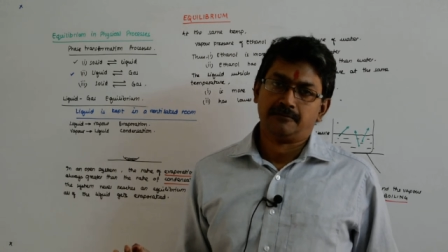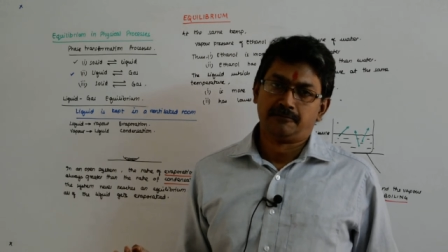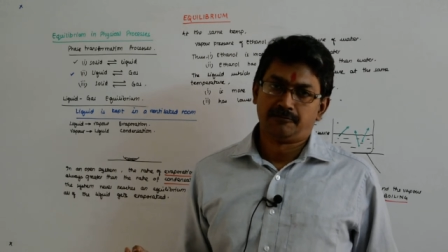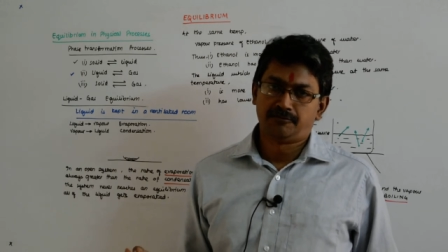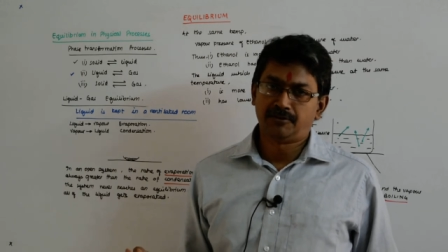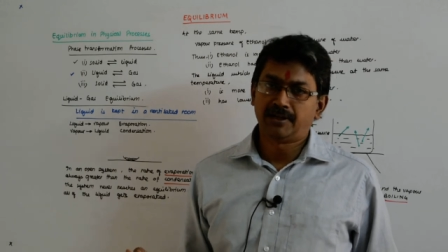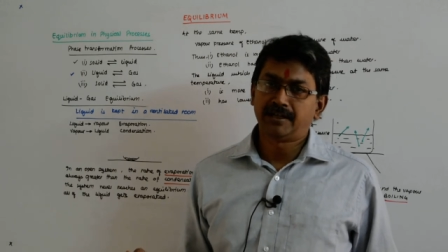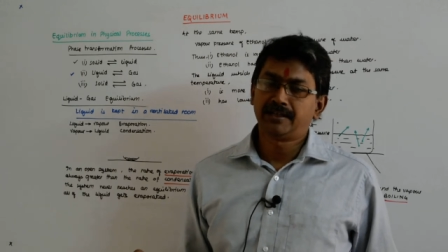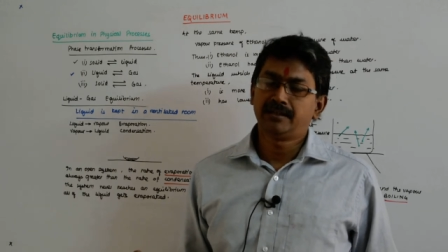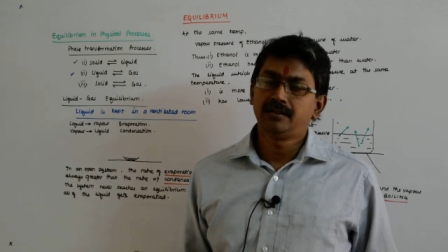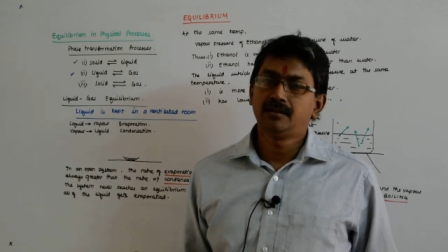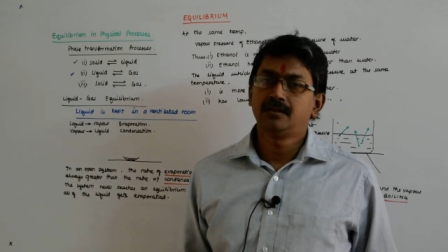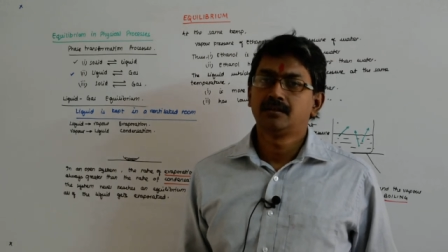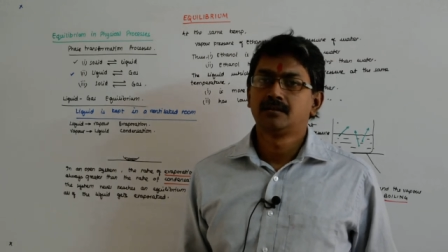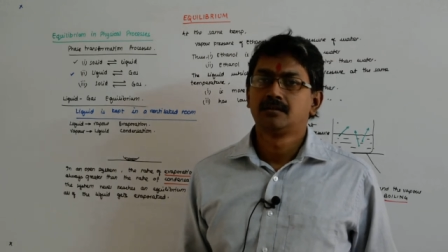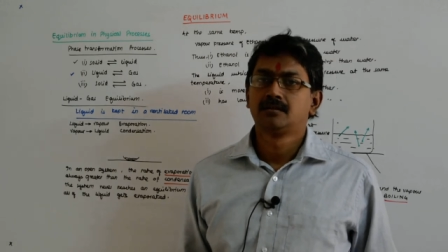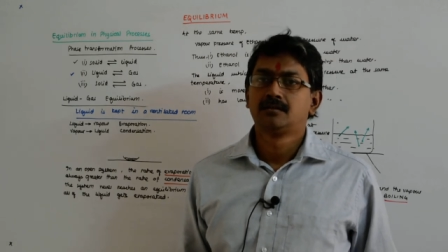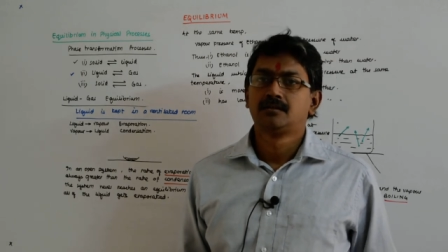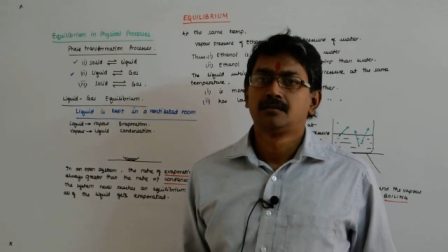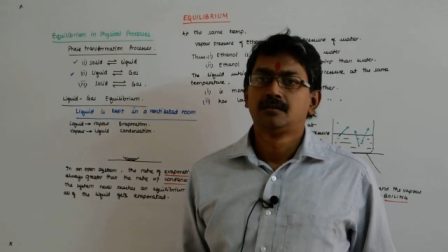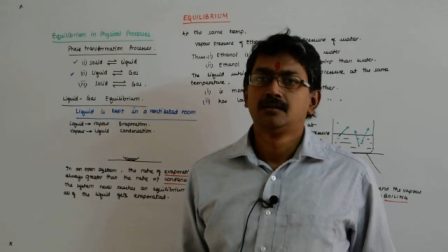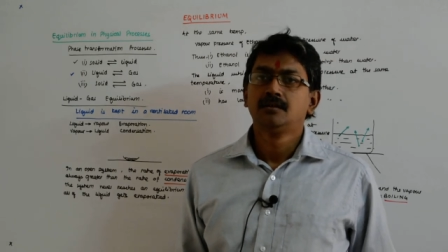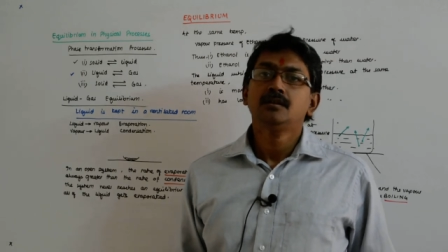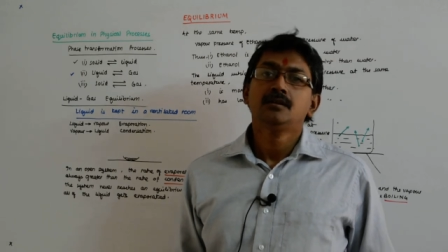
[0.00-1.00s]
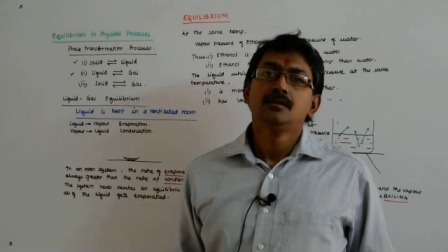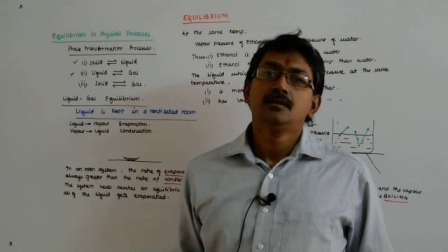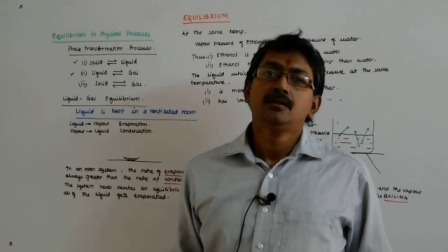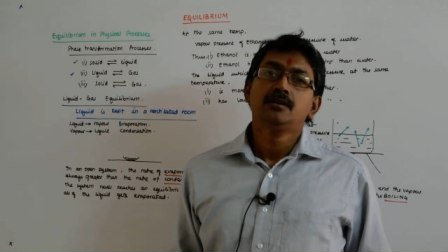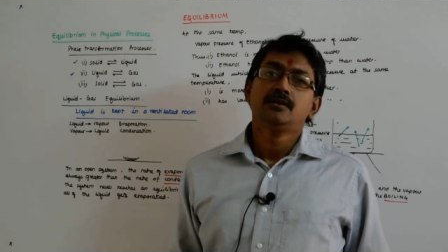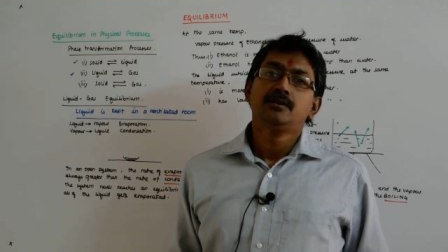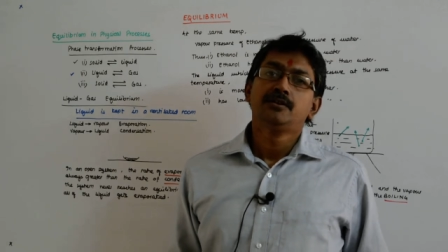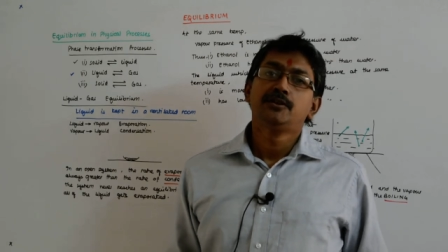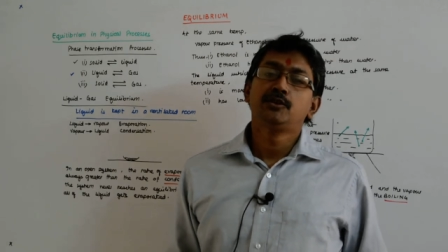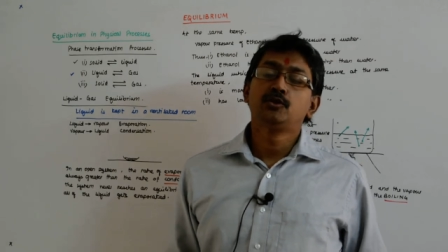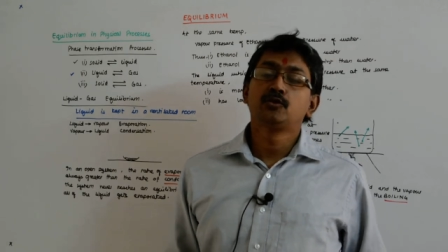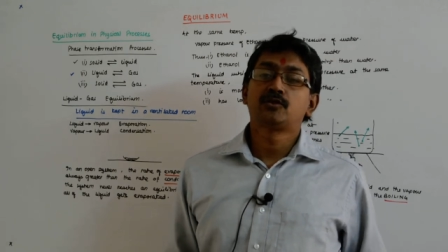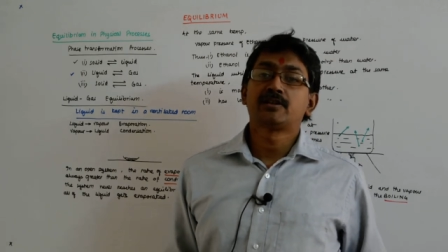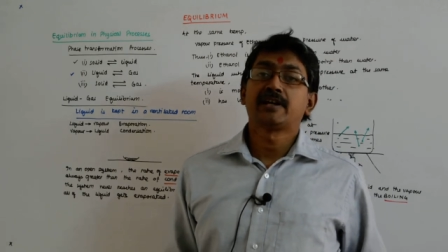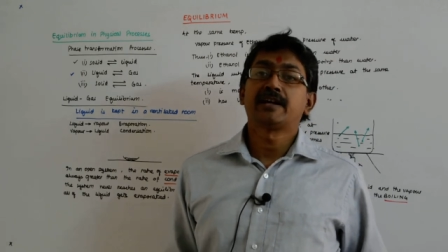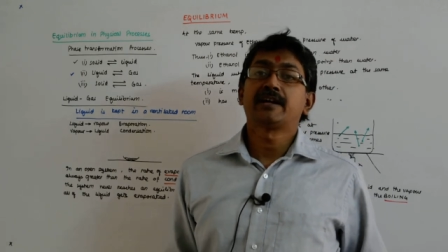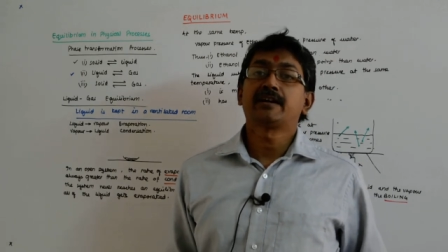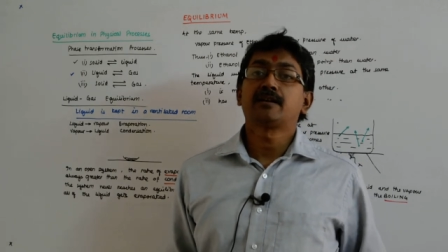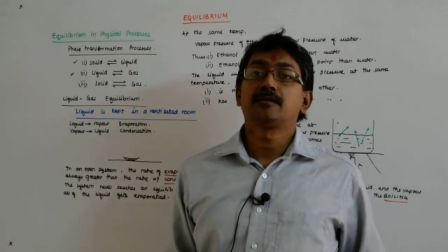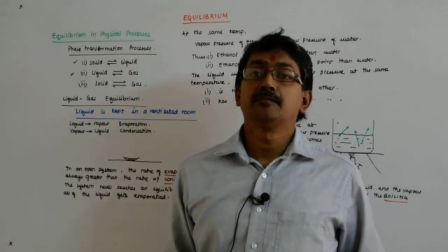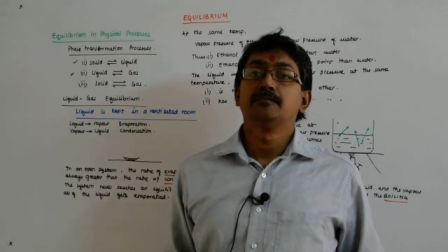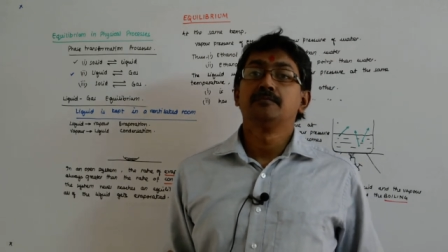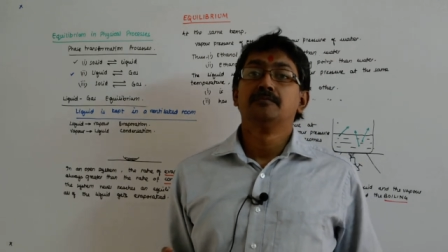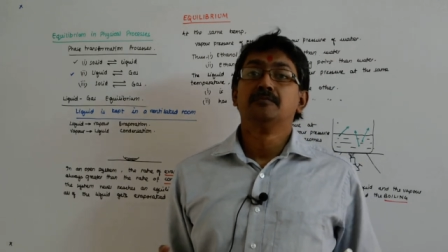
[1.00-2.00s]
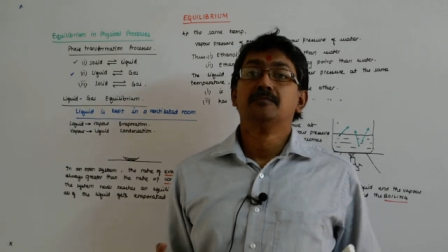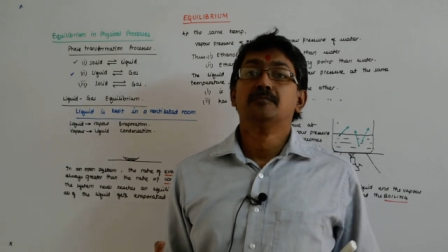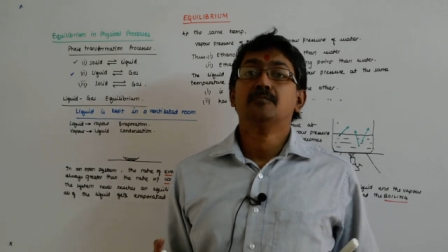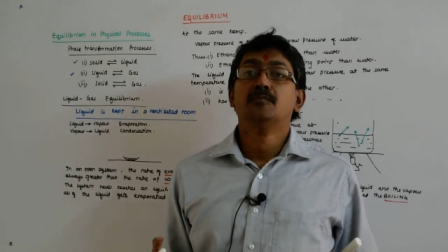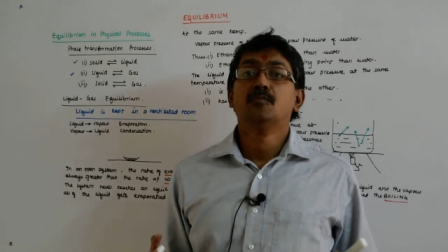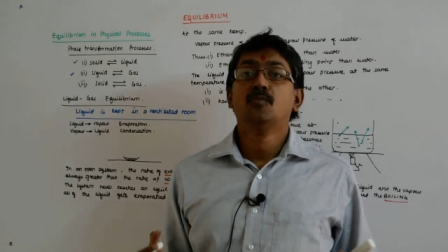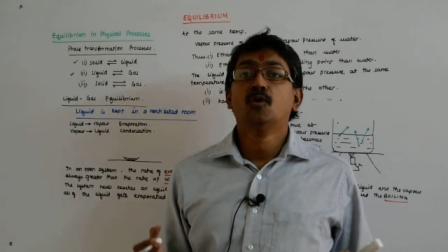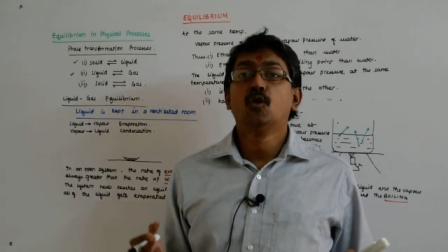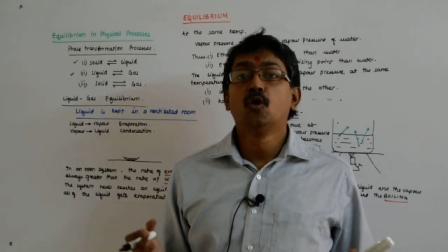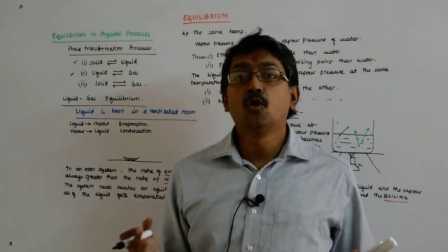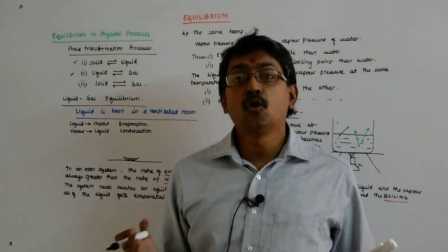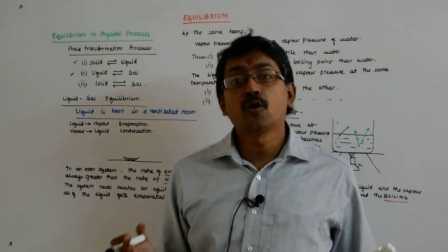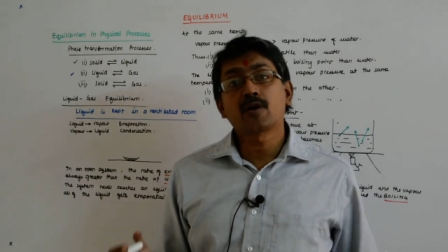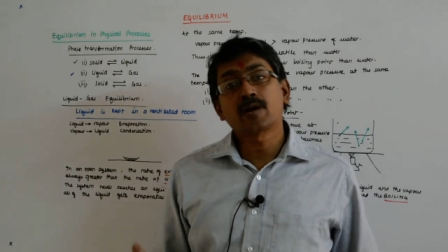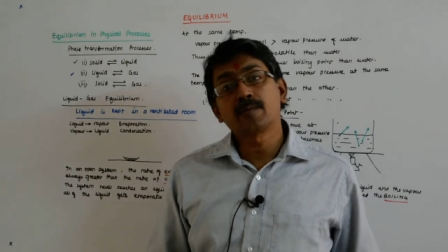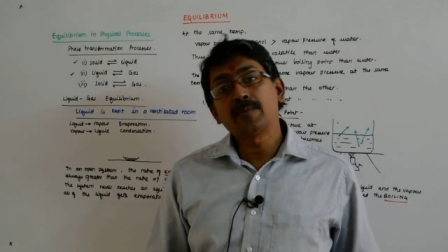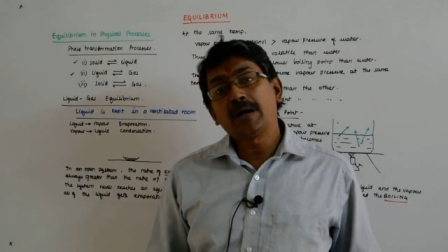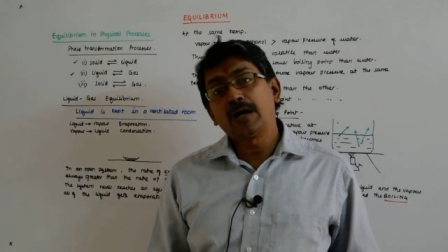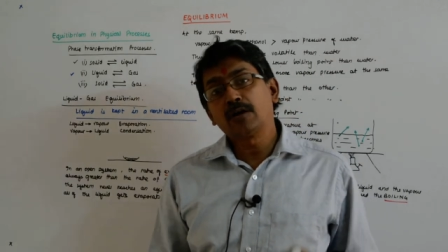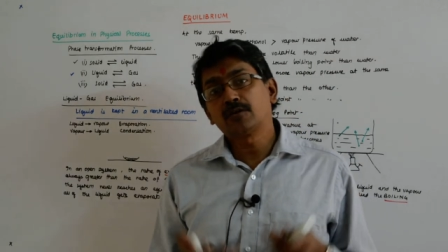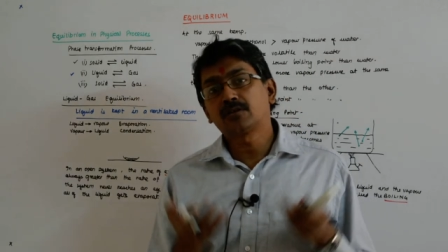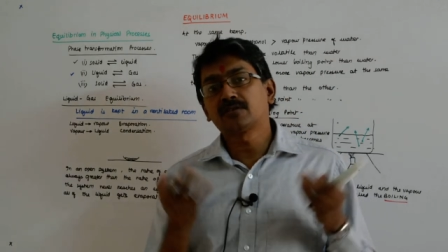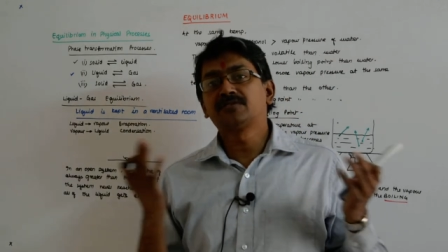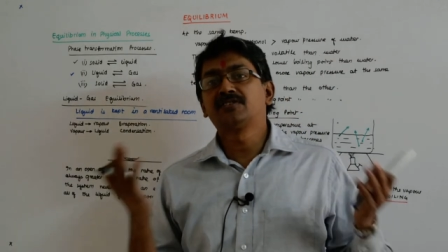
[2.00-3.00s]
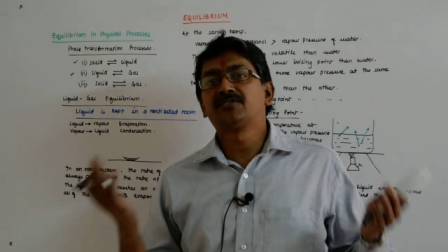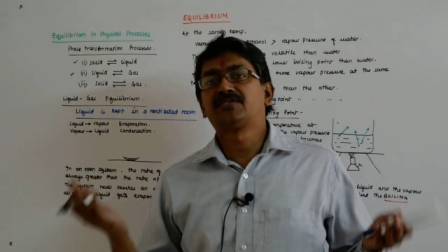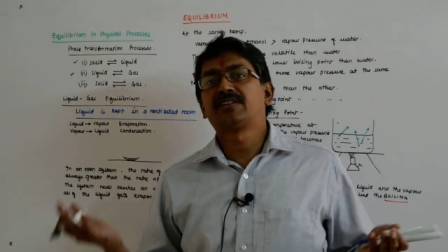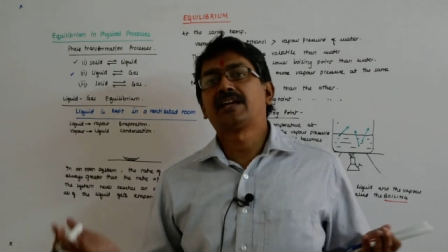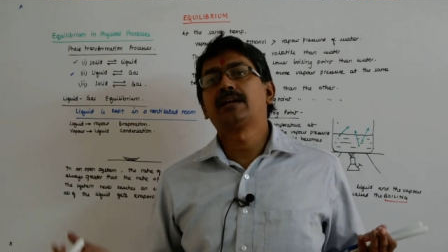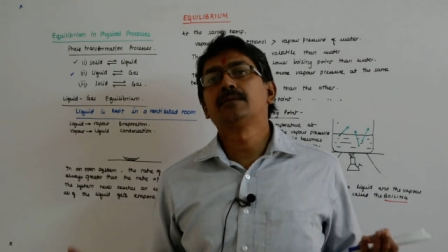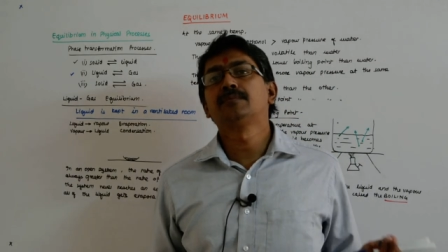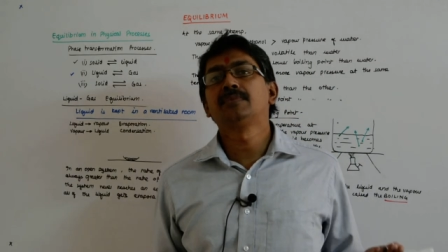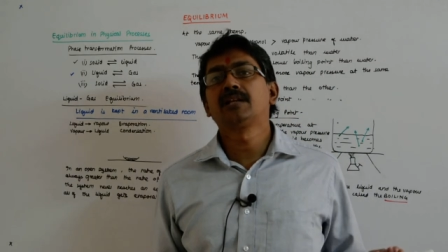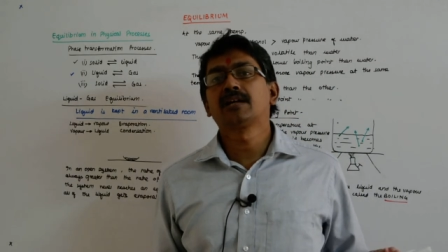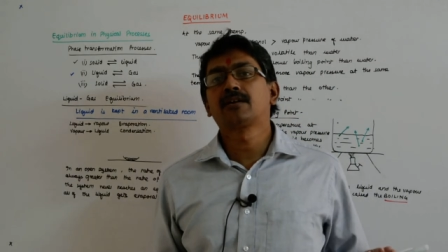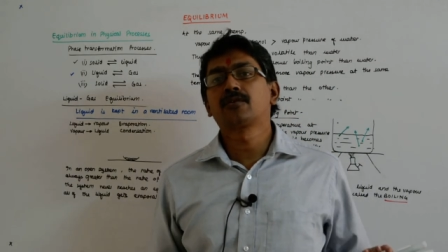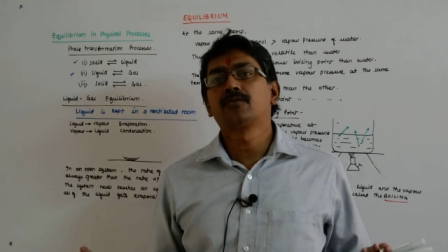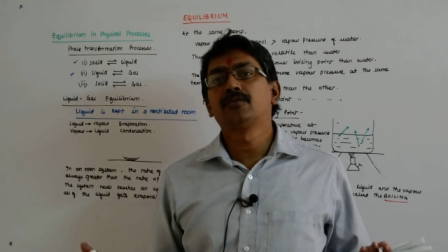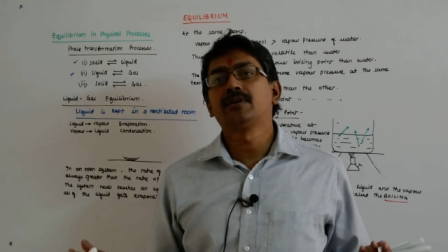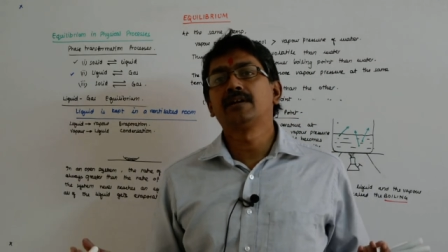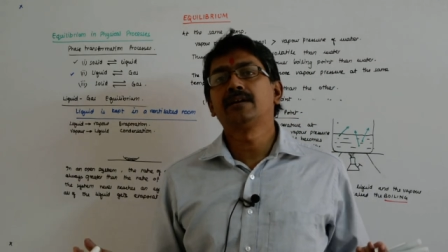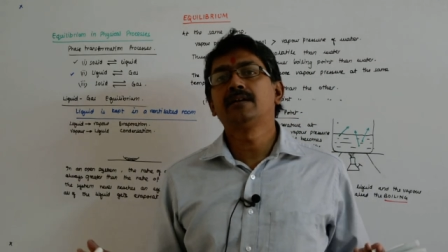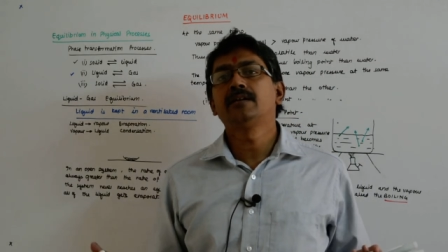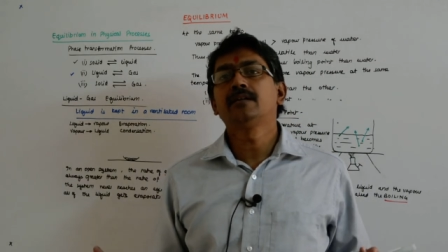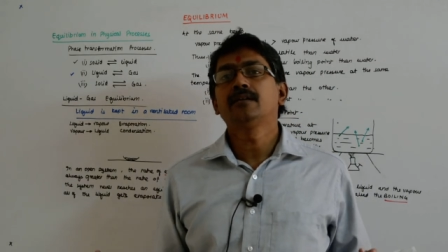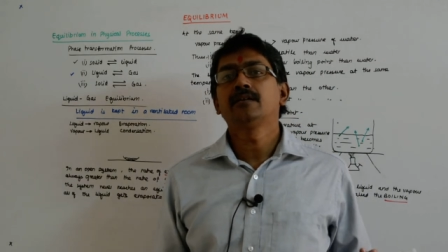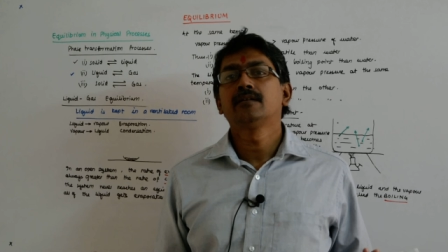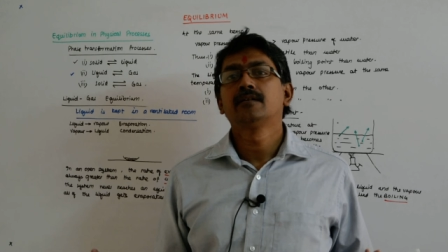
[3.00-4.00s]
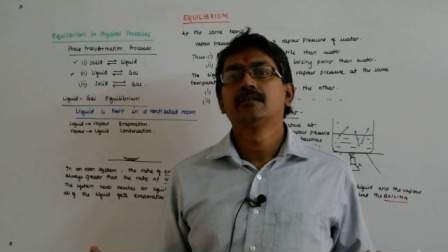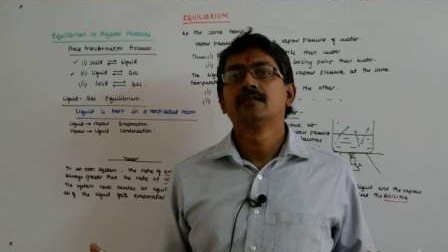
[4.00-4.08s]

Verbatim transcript: Fine. You take more amount of the same liquid,